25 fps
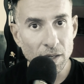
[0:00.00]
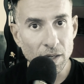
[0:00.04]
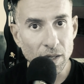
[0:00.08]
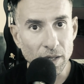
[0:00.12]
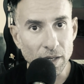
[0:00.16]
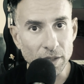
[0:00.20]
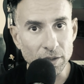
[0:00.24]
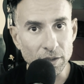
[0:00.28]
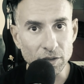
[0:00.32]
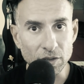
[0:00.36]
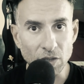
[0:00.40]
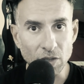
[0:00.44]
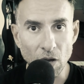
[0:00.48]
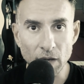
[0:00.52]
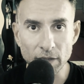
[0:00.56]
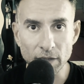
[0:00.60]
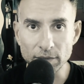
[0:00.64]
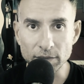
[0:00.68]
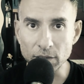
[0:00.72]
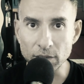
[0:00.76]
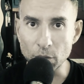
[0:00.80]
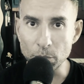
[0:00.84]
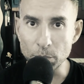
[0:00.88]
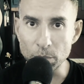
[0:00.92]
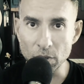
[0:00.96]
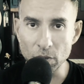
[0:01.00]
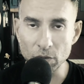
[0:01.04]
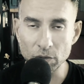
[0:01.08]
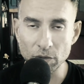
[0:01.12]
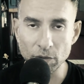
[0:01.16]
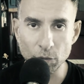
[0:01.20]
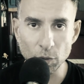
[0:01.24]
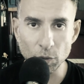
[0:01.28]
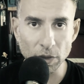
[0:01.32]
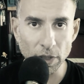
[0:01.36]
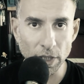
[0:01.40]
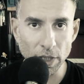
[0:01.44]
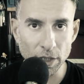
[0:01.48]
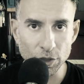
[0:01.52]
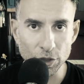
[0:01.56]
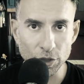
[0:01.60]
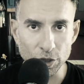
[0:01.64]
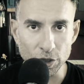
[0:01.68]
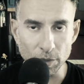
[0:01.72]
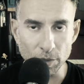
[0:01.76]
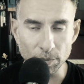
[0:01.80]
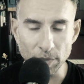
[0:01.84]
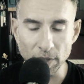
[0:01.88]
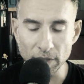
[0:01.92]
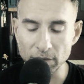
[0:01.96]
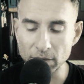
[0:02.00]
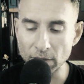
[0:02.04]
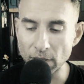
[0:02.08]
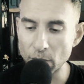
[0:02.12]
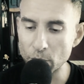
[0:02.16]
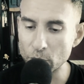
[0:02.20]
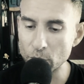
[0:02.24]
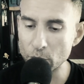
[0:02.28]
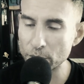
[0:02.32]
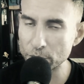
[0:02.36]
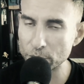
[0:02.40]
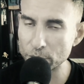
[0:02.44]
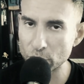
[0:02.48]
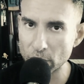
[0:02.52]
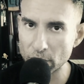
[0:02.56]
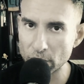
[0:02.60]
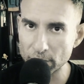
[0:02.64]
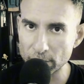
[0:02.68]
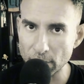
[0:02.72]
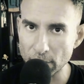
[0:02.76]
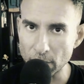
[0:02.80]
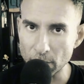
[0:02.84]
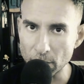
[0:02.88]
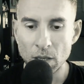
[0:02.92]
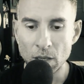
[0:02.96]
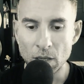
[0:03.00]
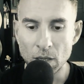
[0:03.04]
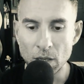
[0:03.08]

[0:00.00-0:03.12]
in the toxic, abusive relationship. That's not what I'm trying to say.